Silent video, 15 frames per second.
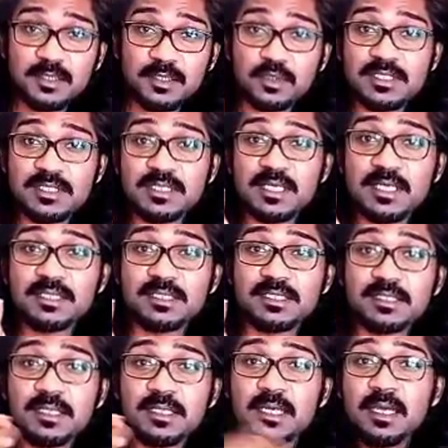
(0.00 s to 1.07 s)
was
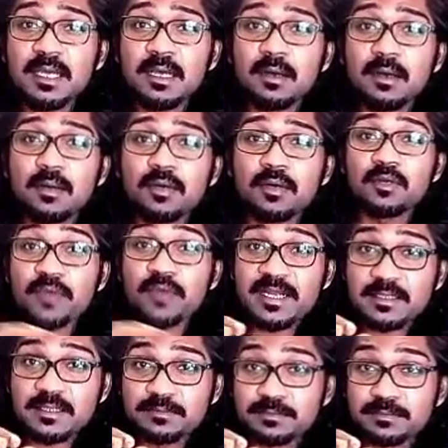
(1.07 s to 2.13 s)
conducted on a
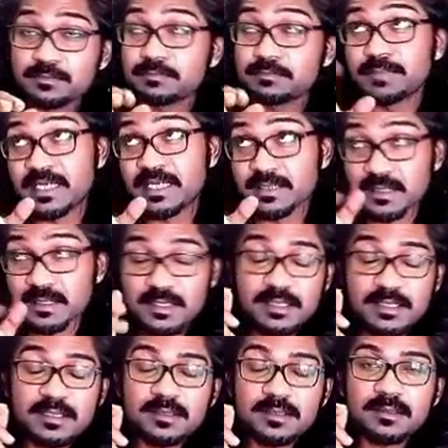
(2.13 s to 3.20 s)
random
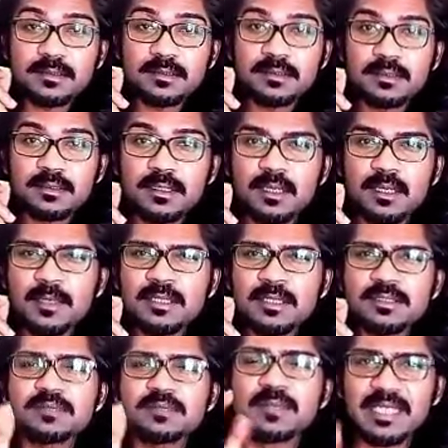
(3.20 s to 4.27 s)
basis
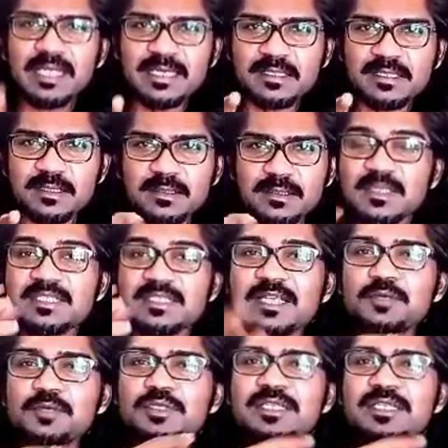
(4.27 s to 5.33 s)
amongst Malaysians. The study
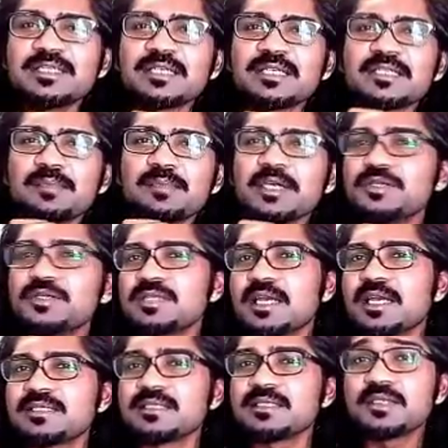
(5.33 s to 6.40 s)
was conducted by
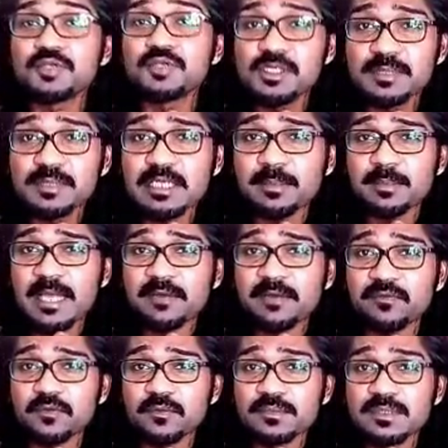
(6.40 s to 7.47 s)
utilizing social media
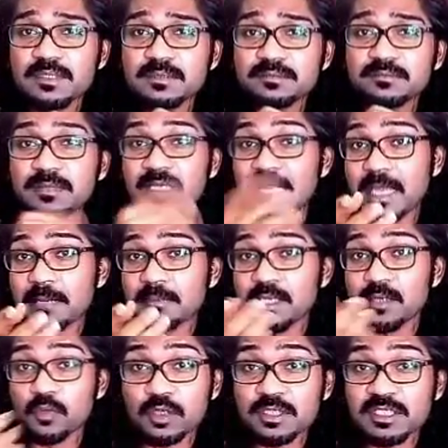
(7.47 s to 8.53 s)
platforms, namely
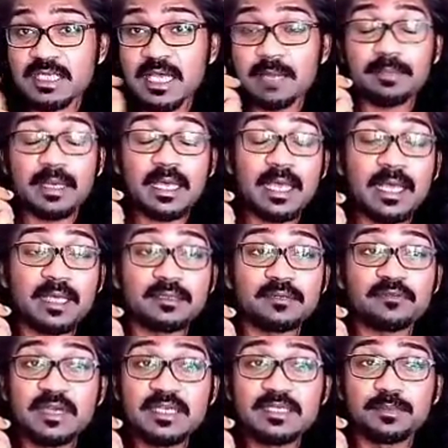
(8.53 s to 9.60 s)
WhatsApp and
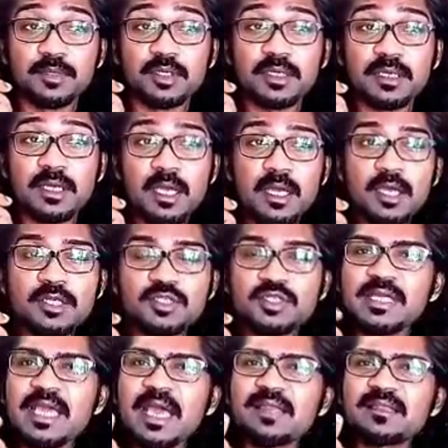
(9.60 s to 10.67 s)
Facebook, to
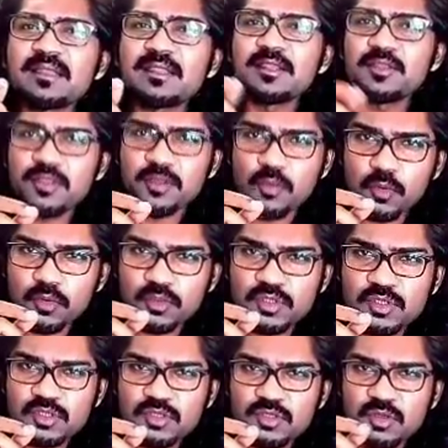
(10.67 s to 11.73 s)
gather the
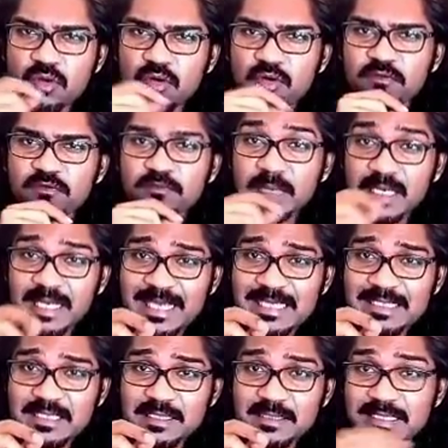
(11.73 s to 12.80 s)
thoughts of
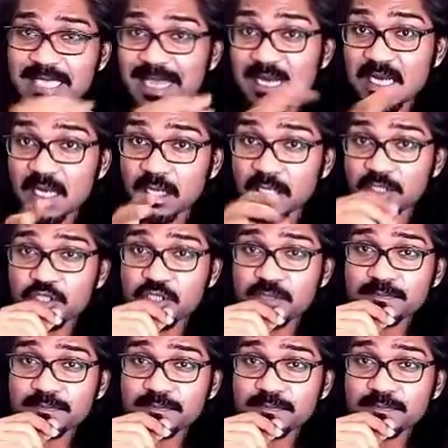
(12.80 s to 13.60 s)
Malaysians at large,